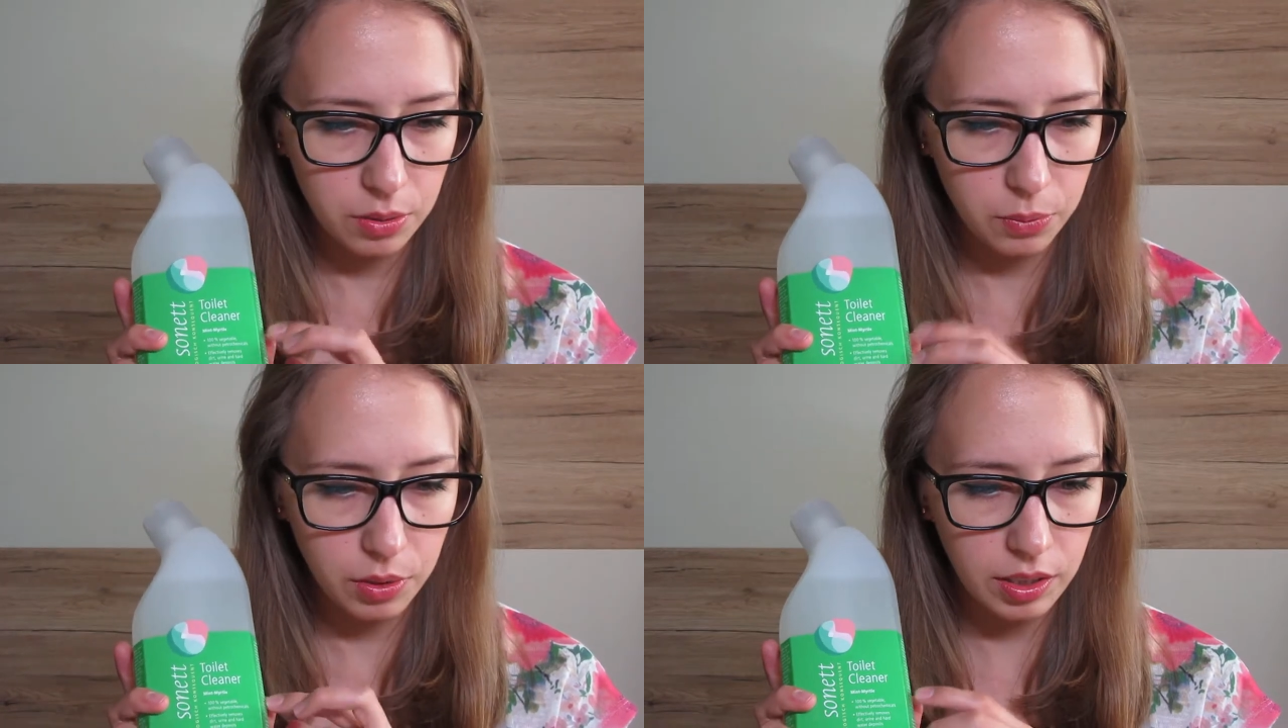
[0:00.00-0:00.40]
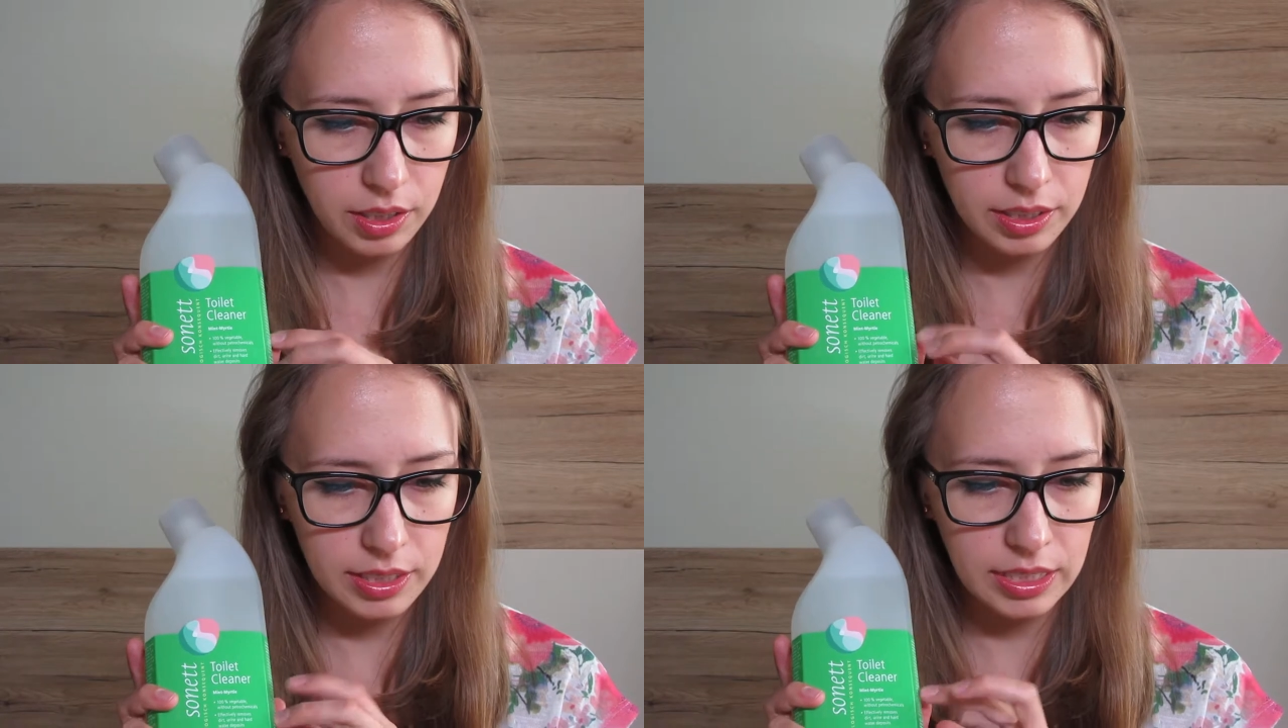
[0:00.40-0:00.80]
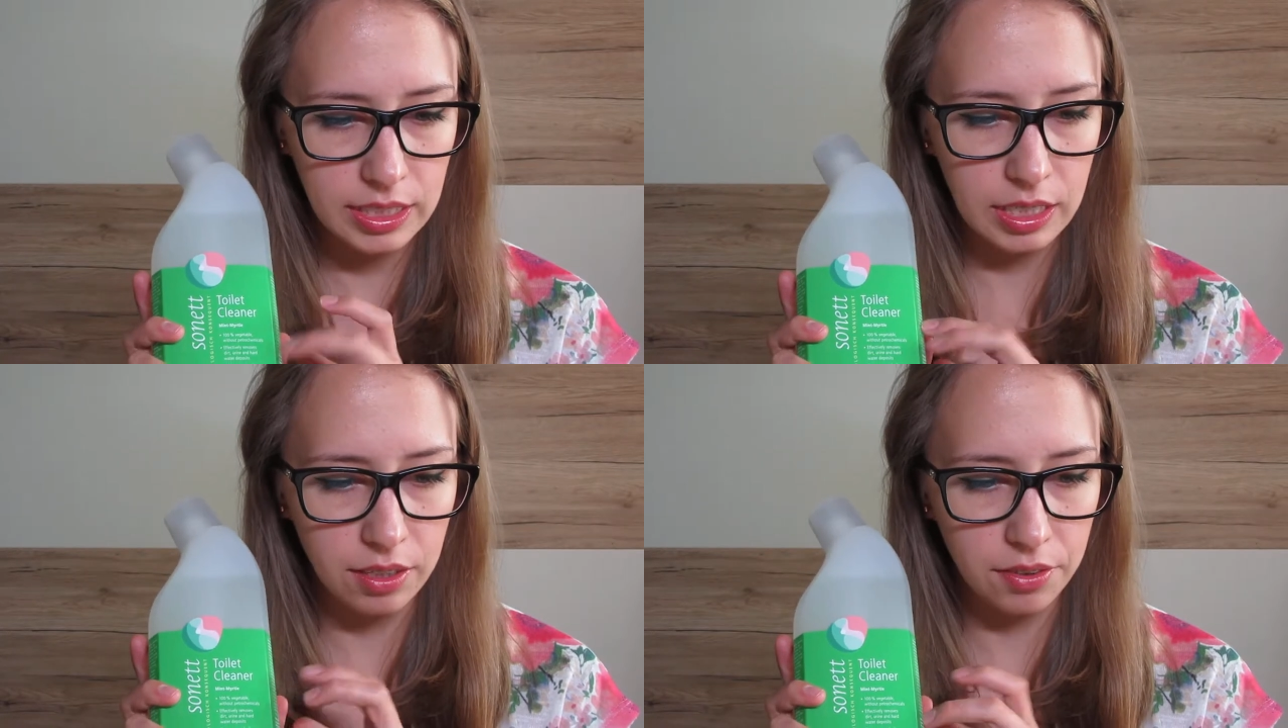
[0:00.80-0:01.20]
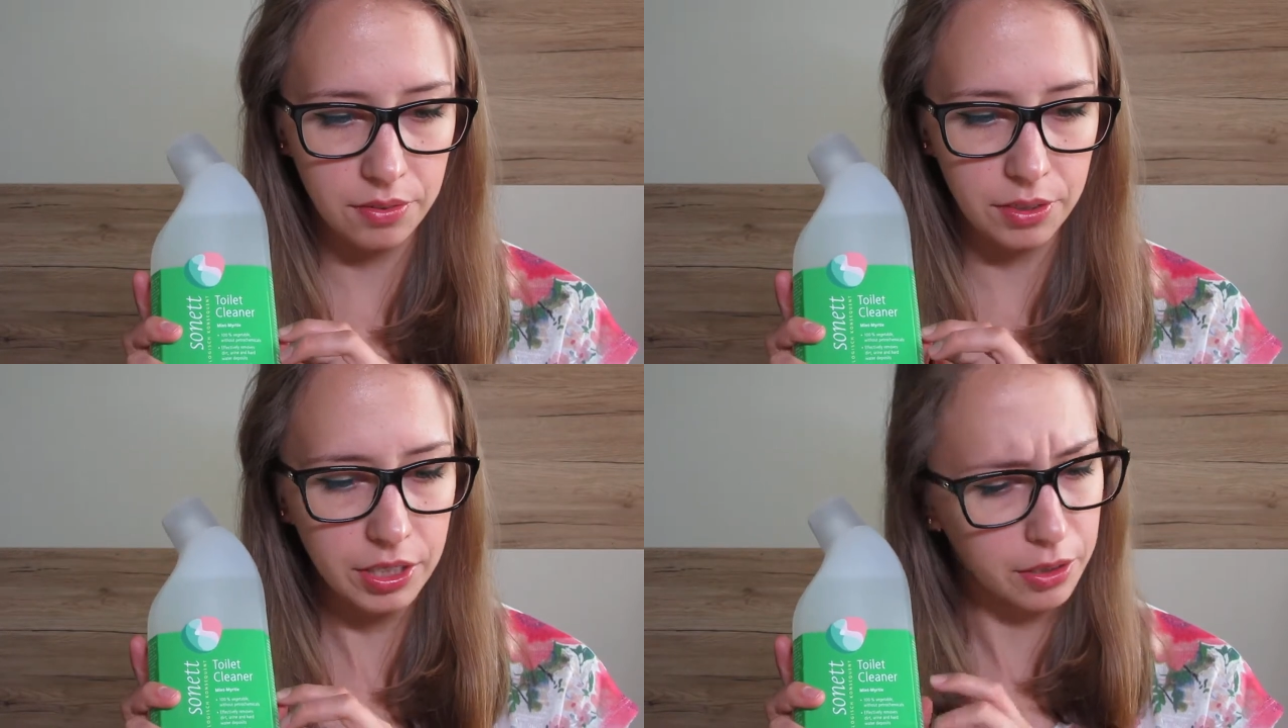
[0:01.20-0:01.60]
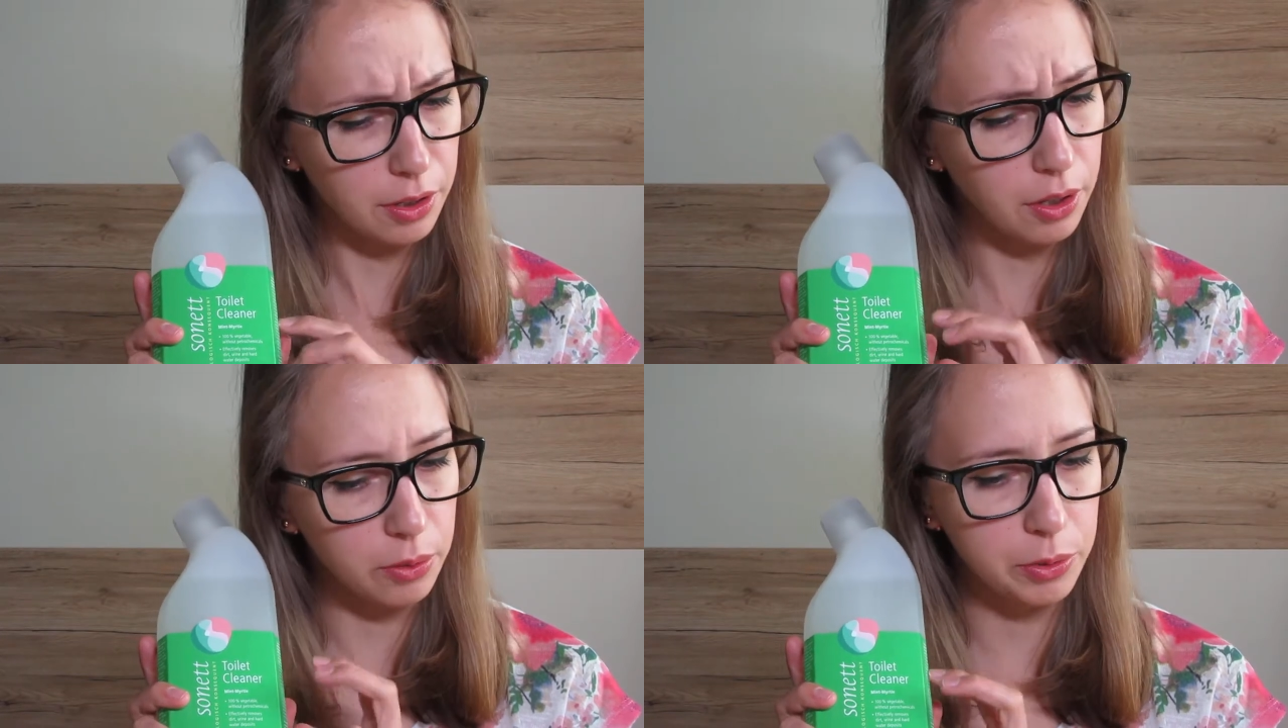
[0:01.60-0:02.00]
was
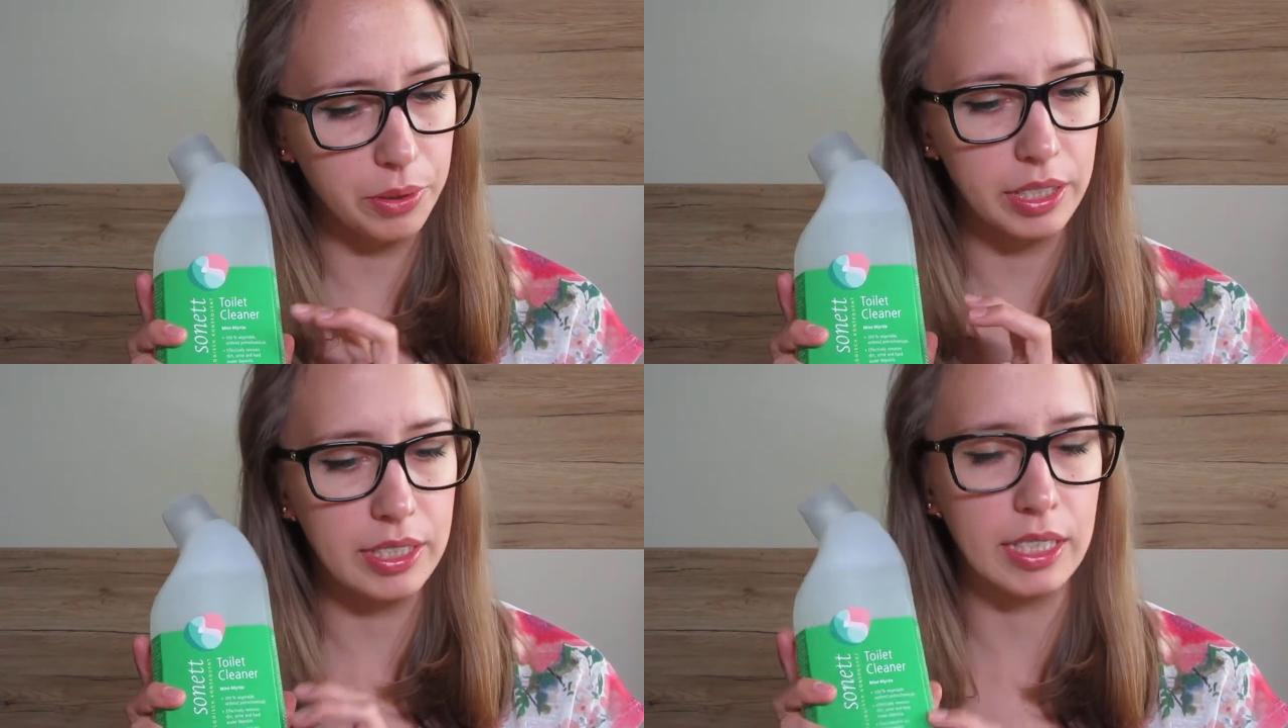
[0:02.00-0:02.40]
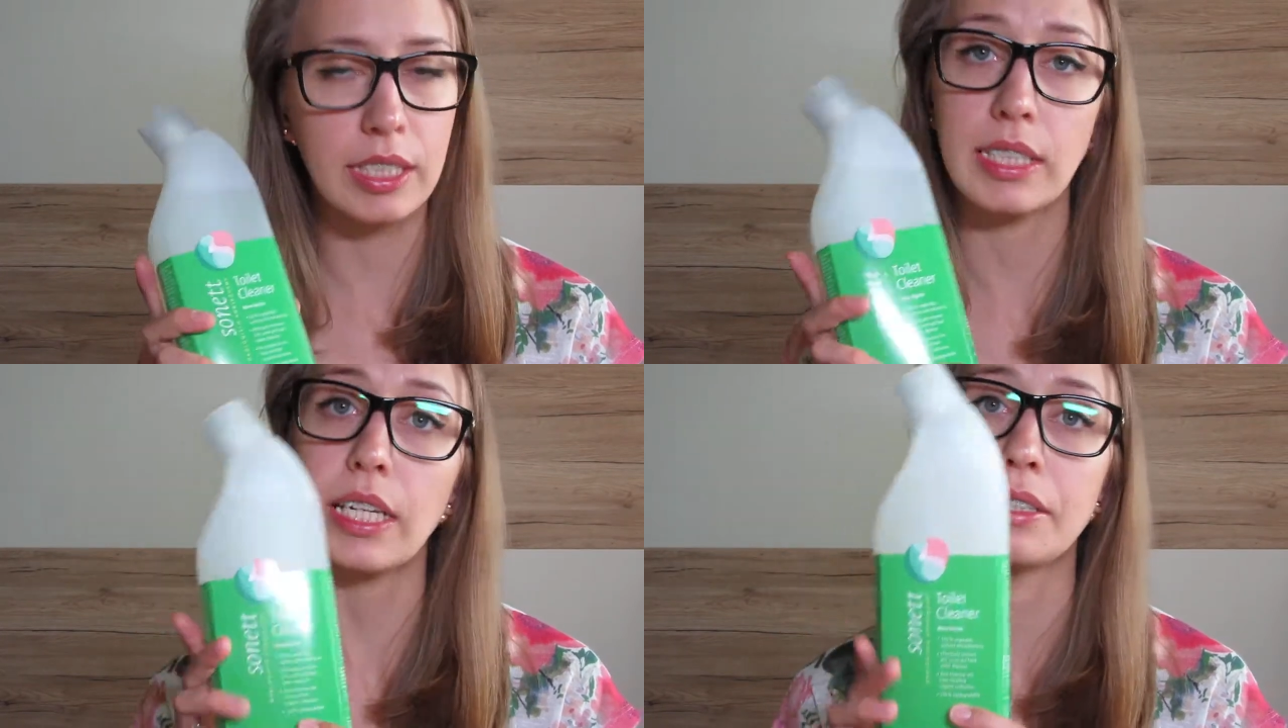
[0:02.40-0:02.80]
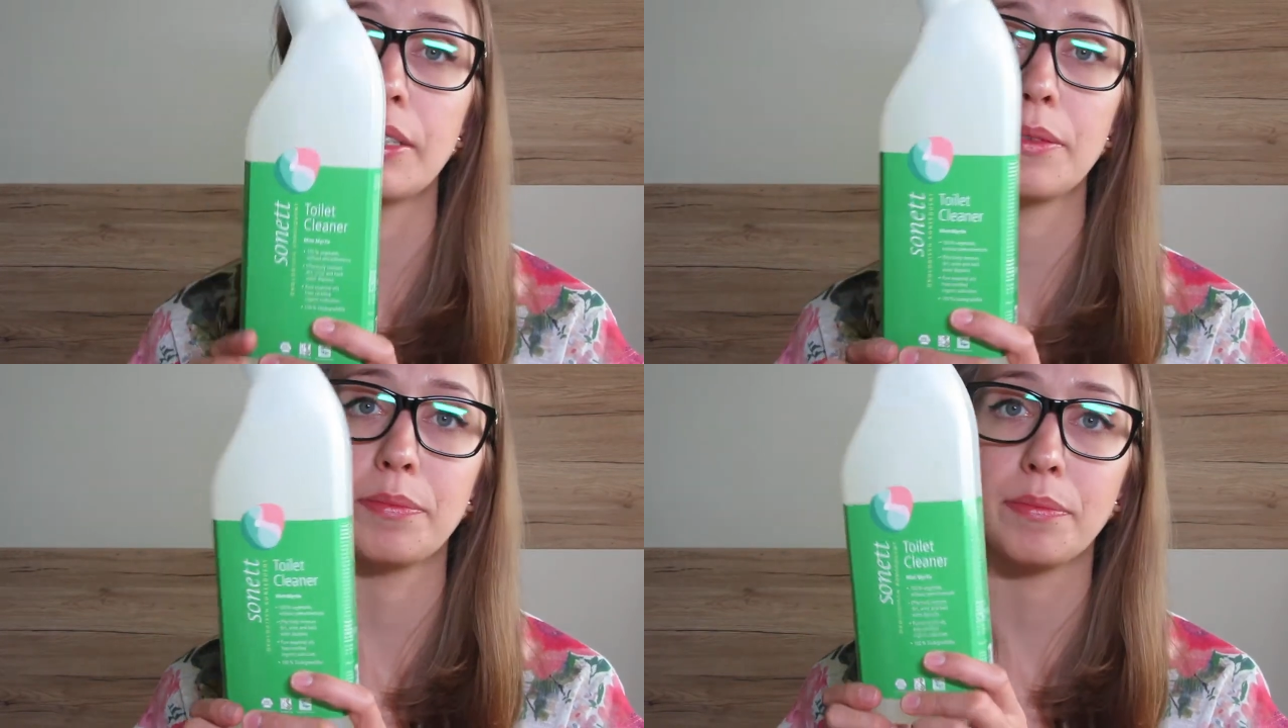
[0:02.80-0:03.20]
€3.26.